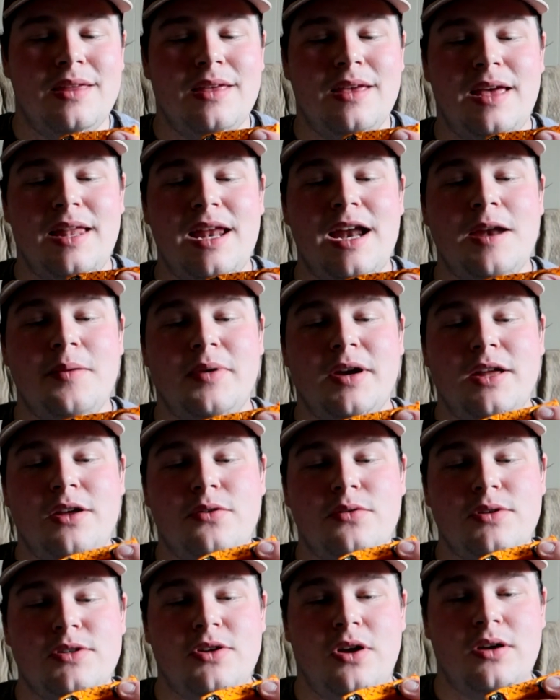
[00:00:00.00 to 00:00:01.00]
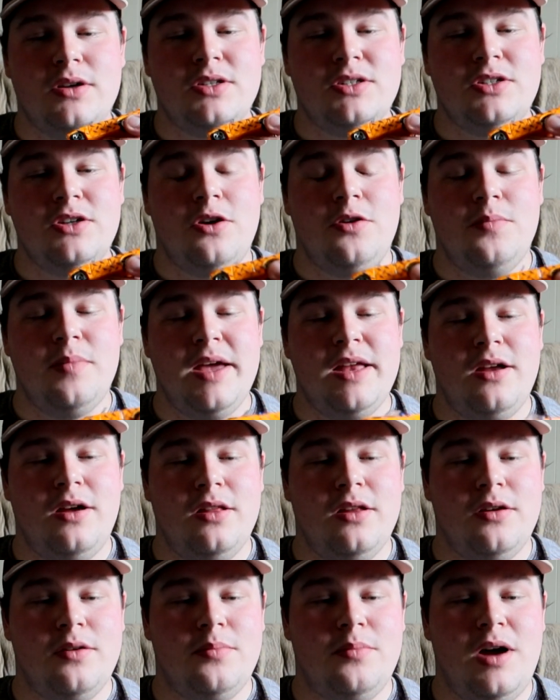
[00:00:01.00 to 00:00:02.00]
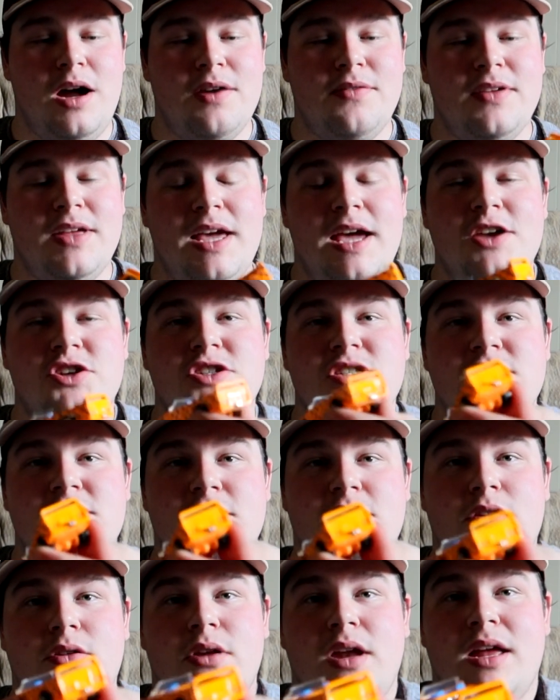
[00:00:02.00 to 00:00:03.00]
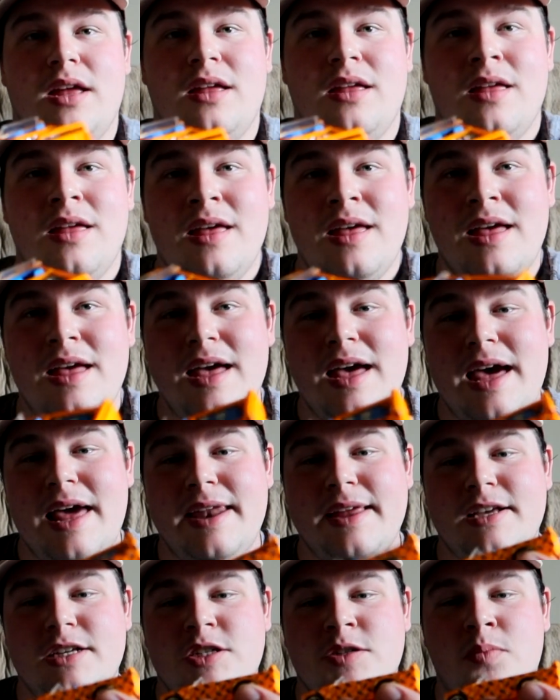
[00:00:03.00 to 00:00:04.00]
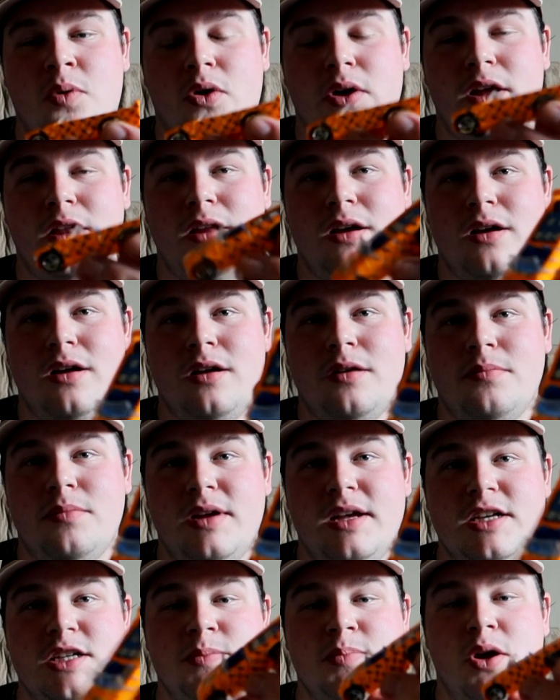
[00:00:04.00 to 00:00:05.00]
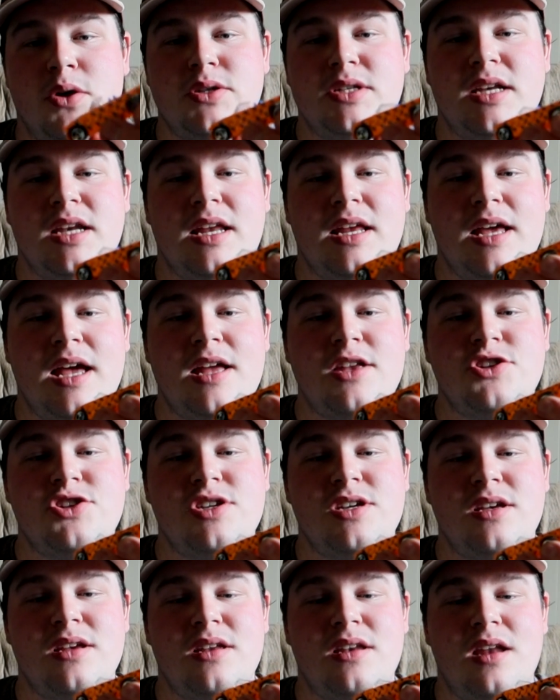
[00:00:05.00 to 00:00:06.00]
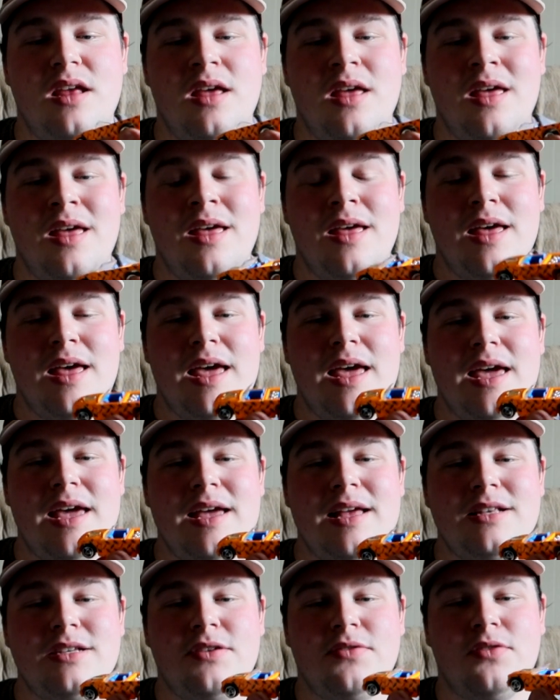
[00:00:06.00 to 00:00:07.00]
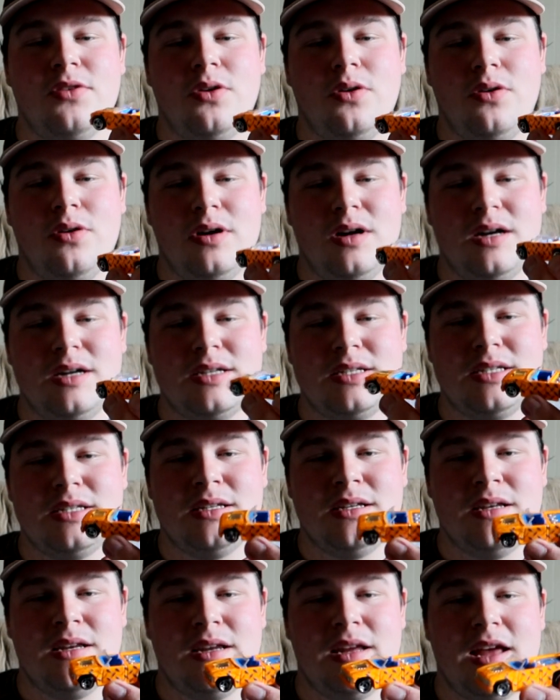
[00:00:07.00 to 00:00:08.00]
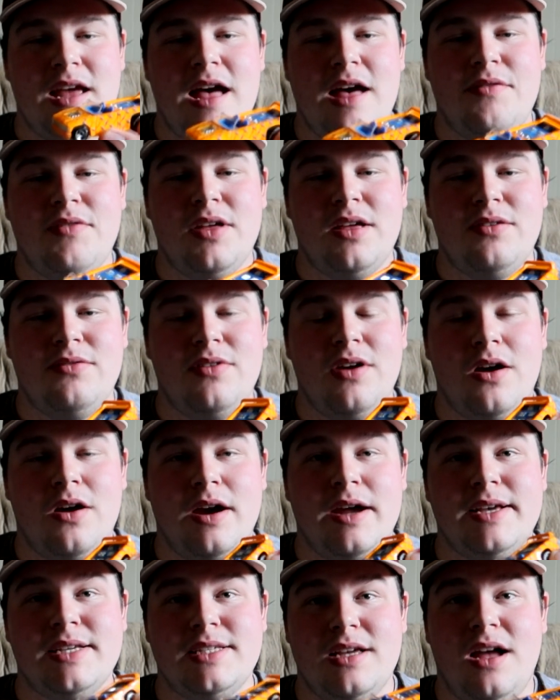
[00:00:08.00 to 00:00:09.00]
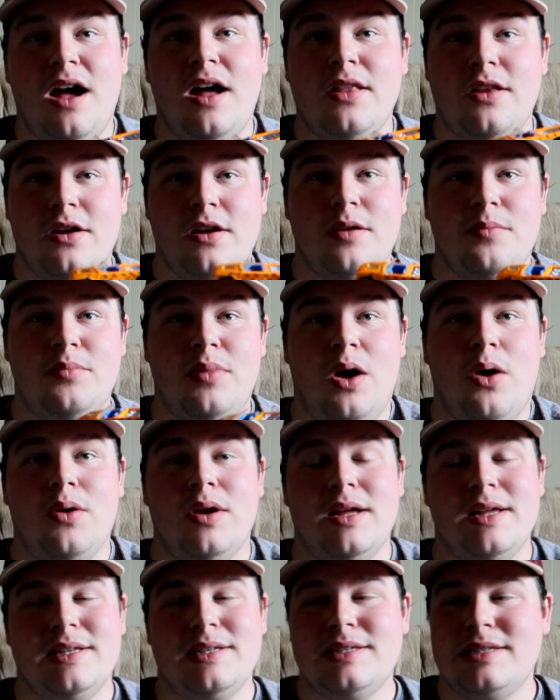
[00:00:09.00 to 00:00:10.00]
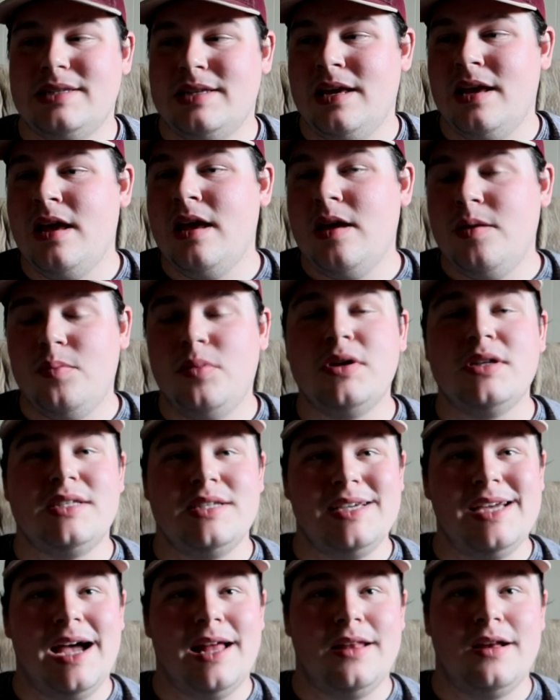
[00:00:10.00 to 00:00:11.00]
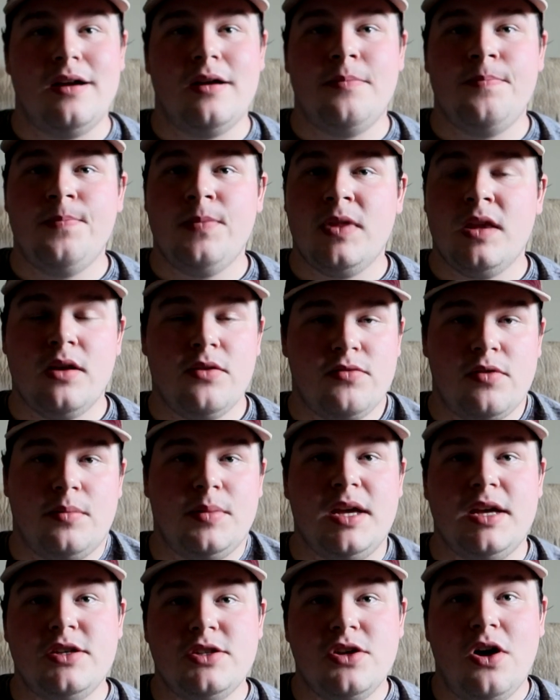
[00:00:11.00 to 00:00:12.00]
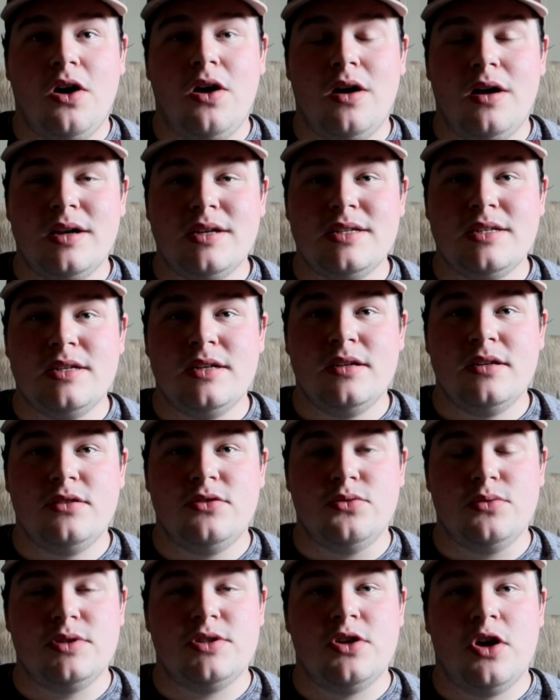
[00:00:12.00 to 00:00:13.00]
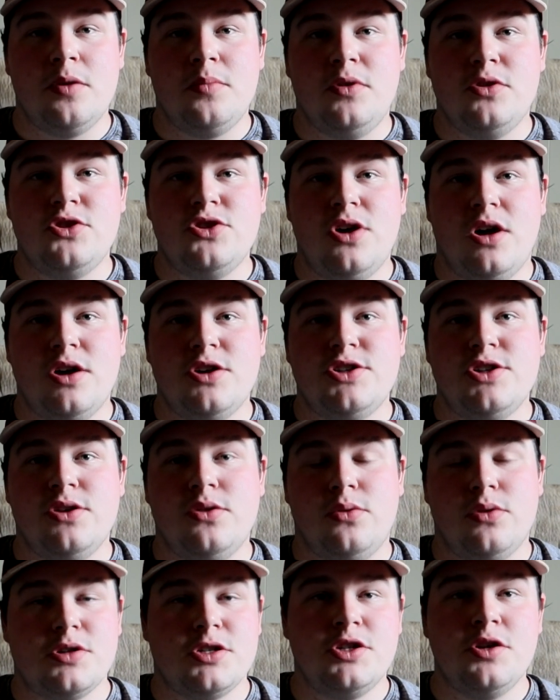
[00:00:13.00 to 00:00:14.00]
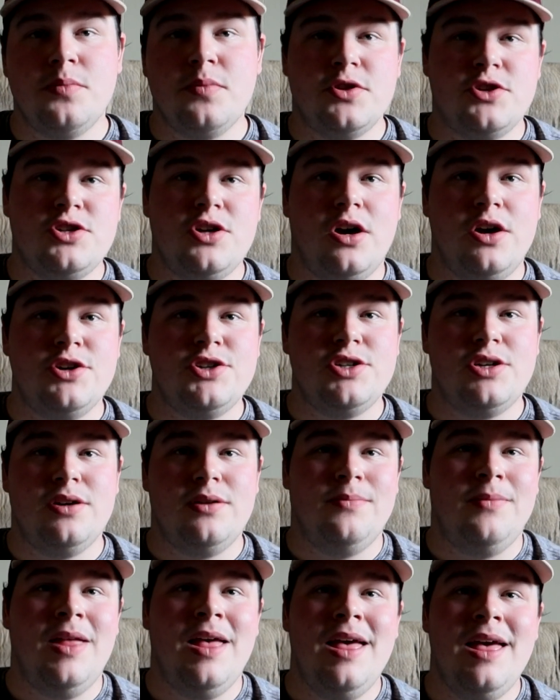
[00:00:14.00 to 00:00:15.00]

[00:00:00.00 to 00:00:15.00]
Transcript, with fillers: And anybody who has also made other modifications including adding a spoiler, exposing the engine, and of course having various other components put together from the exhaust to a turbocharger or supercharger